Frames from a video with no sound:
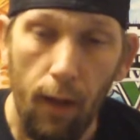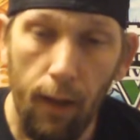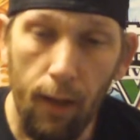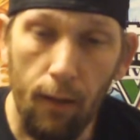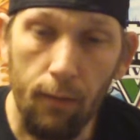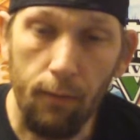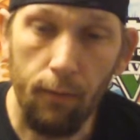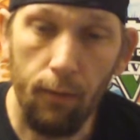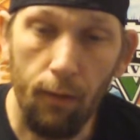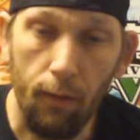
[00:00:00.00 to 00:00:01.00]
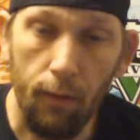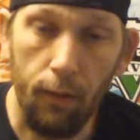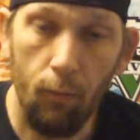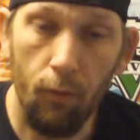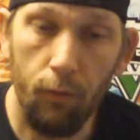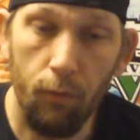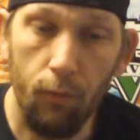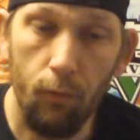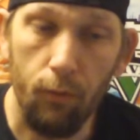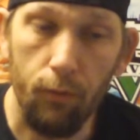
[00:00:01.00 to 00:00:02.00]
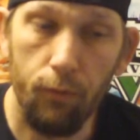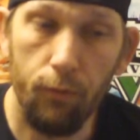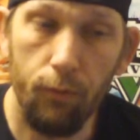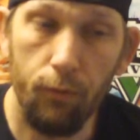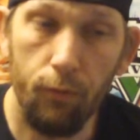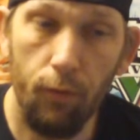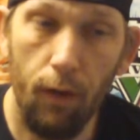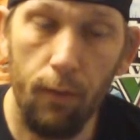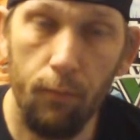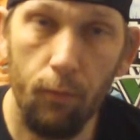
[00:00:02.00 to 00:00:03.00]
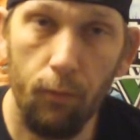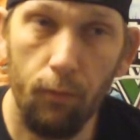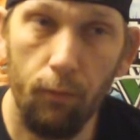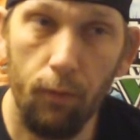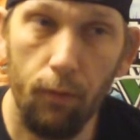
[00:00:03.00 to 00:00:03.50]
and anyone who was subscribed or